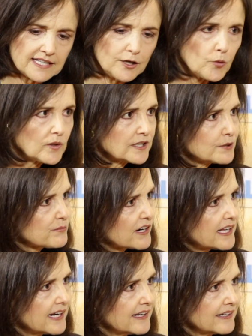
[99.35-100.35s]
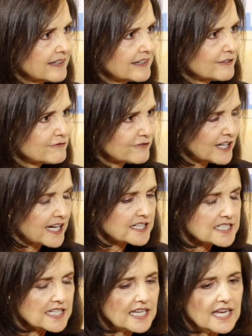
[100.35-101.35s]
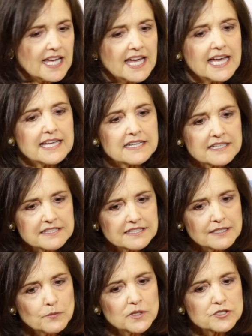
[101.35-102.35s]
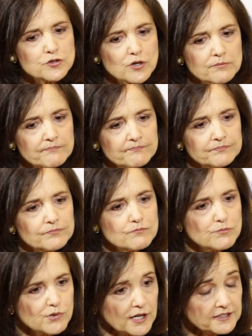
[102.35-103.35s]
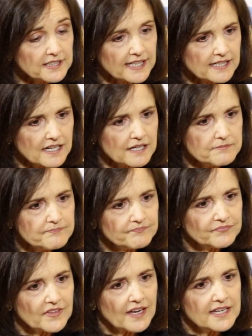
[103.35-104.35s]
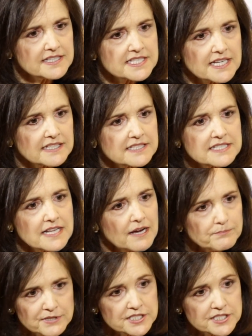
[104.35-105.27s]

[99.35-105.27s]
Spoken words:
equilibrating effect. And I think when Trump brought that up and said it's not